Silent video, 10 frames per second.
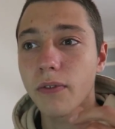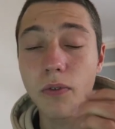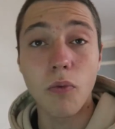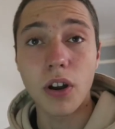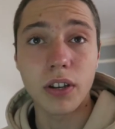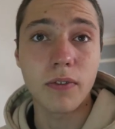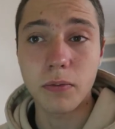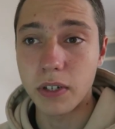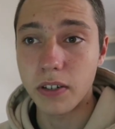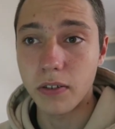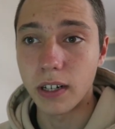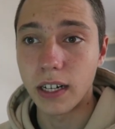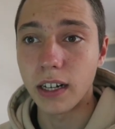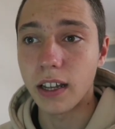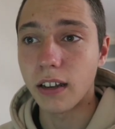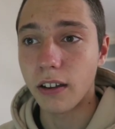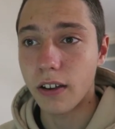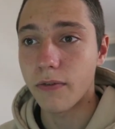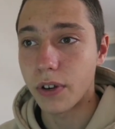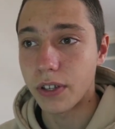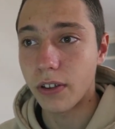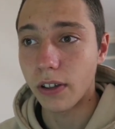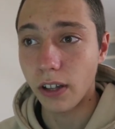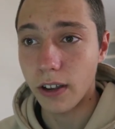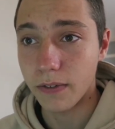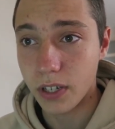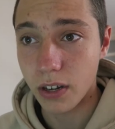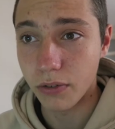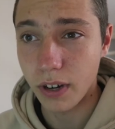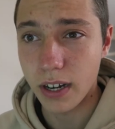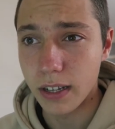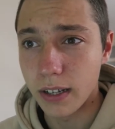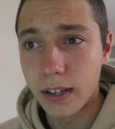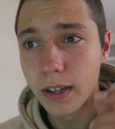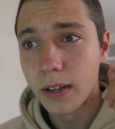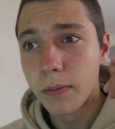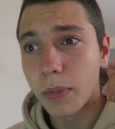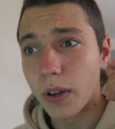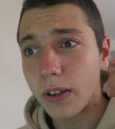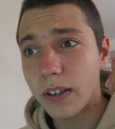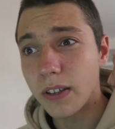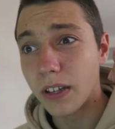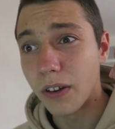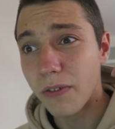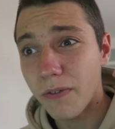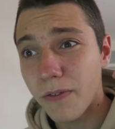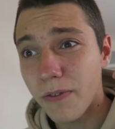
for one, you have to be totally clear, like I've said already. But, you know,